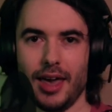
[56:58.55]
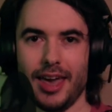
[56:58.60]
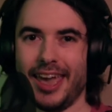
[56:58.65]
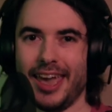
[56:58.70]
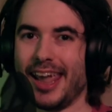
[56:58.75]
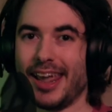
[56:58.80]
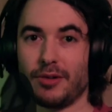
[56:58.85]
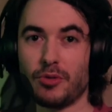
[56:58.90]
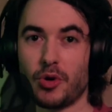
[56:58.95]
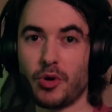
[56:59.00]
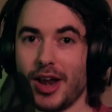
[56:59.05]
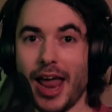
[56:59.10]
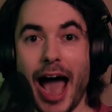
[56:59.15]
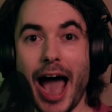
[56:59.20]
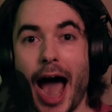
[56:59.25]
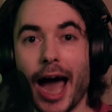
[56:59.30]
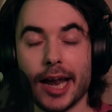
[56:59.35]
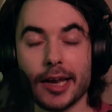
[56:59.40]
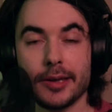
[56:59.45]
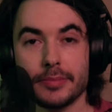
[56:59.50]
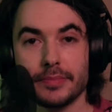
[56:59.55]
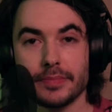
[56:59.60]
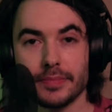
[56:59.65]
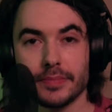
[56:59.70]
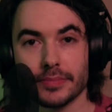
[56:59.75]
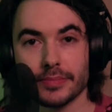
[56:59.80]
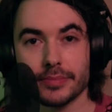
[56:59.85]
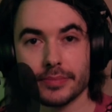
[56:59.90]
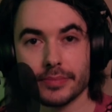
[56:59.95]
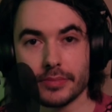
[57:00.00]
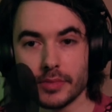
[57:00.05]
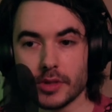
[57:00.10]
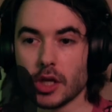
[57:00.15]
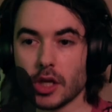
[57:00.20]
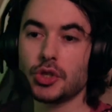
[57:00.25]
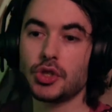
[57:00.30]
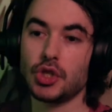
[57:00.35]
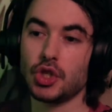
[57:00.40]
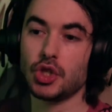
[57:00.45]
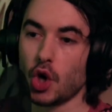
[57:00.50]
and we're not.
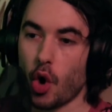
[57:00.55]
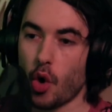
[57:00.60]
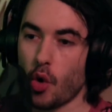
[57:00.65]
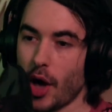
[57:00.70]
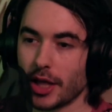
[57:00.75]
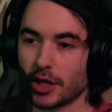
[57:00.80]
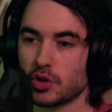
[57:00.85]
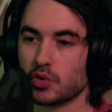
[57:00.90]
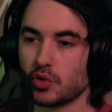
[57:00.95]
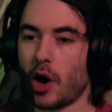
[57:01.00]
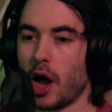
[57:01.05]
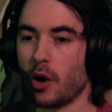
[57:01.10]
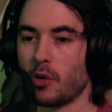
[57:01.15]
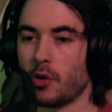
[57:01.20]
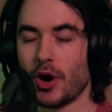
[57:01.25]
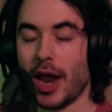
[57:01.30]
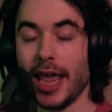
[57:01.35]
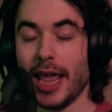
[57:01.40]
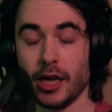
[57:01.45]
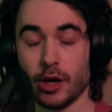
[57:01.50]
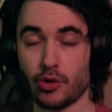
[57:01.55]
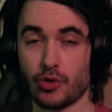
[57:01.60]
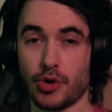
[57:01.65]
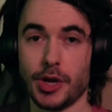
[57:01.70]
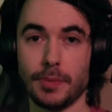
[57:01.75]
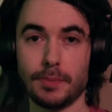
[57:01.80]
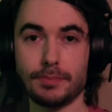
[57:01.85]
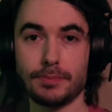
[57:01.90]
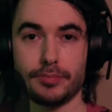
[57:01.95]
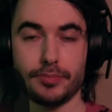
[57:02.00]
So that's why we're angry.